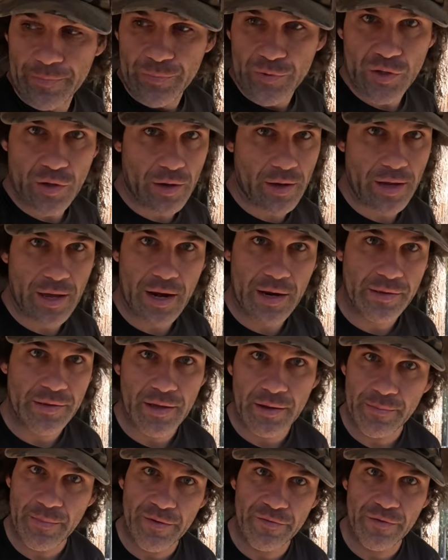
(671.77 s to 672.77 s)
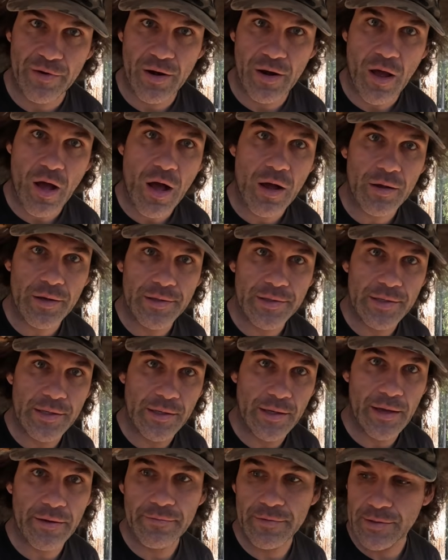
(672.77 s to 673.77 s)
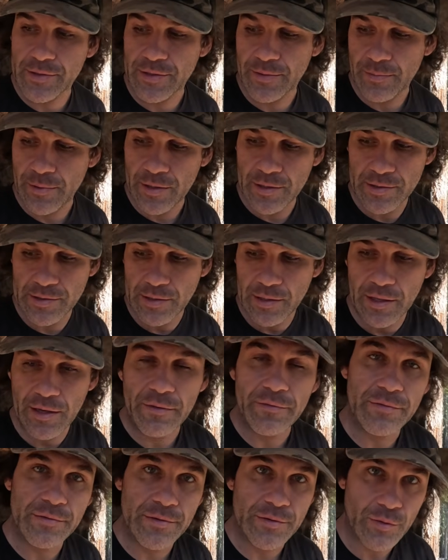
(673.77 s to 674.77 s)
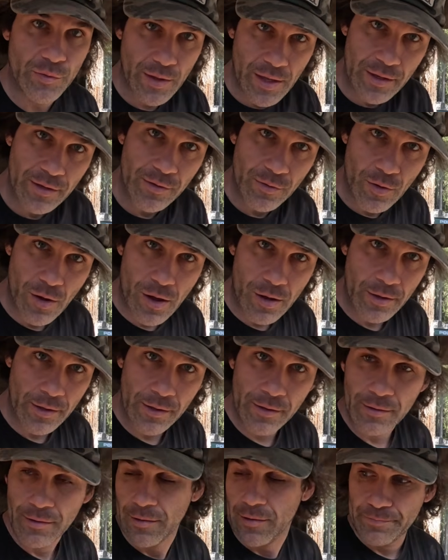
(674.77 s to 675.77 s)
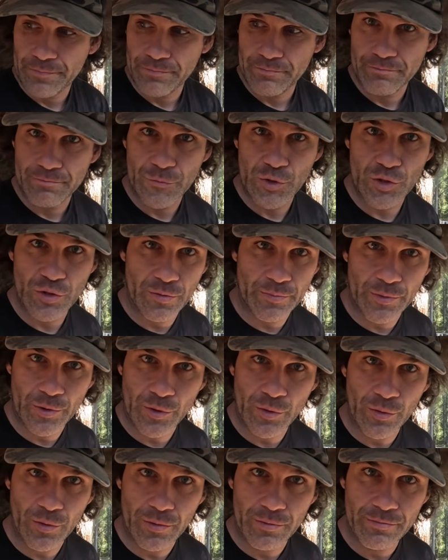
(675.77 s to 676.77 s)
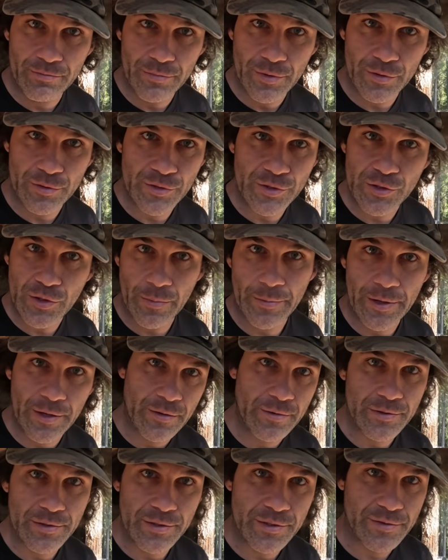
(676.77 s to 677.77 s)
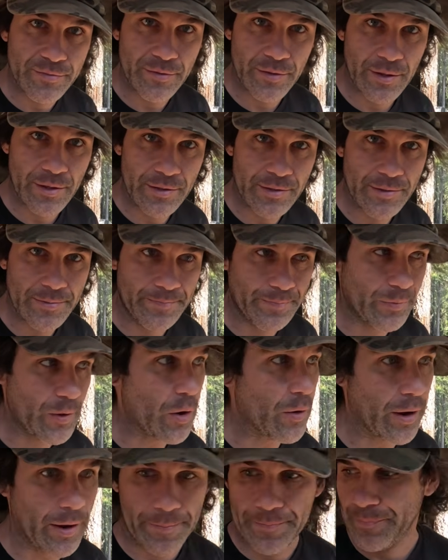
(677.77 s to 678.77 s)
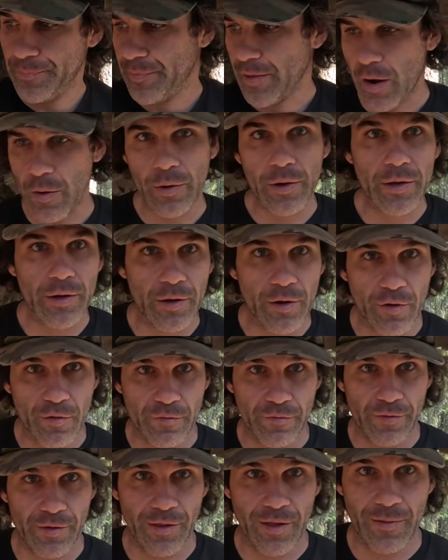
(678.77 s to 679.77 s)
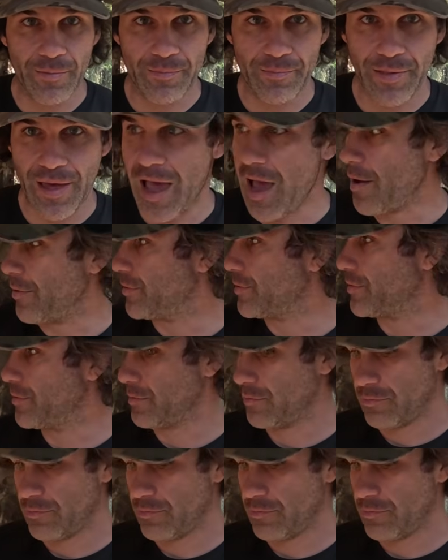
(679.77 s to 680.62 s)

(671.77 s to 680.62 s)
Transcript: So I gotta thank my friend August. He gave this to me as a gift. So thank you, Augie. Super cool. There's so many uses for this. Okay, now we're gonna go fill up the house.